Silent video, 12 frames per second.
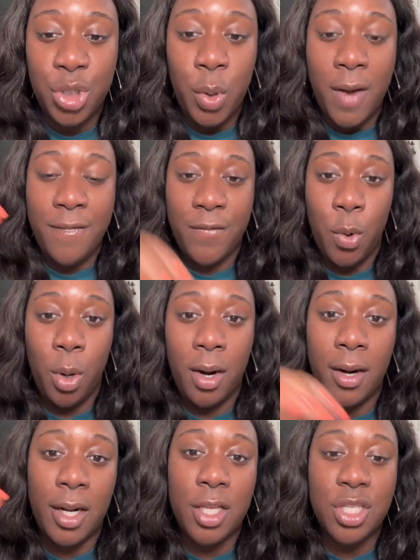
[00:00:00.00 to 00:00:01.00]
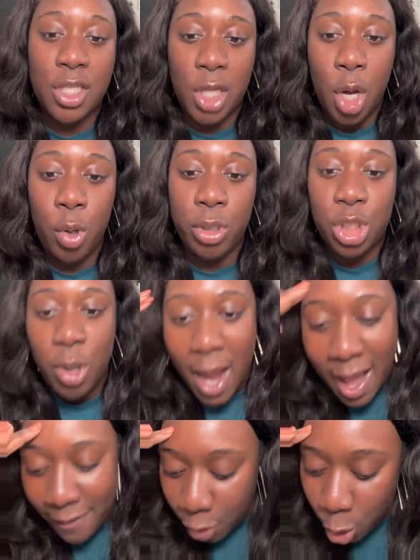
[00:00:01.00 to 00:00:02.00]
to afford slow
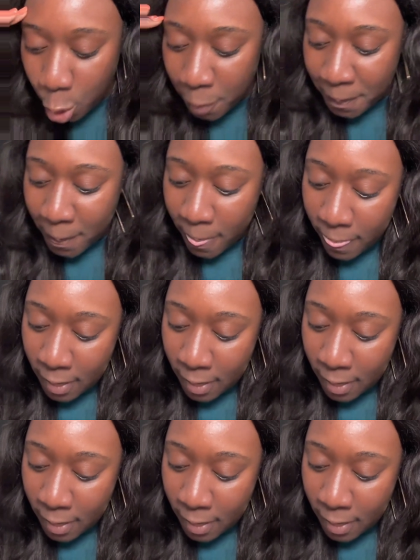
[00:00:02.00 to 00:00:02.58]
travel.